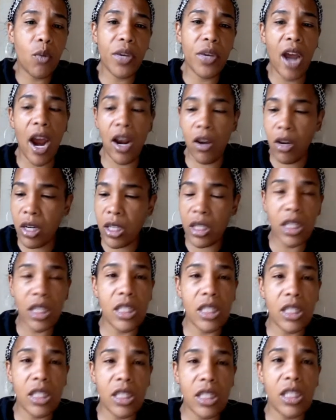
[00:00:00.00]
we are going to
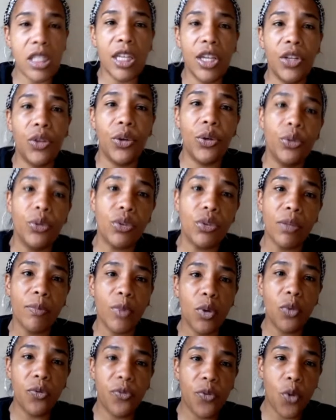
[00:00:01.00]
continue to
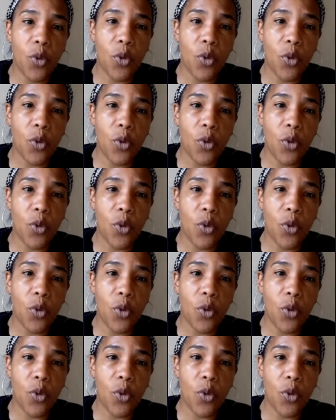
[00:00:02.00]
move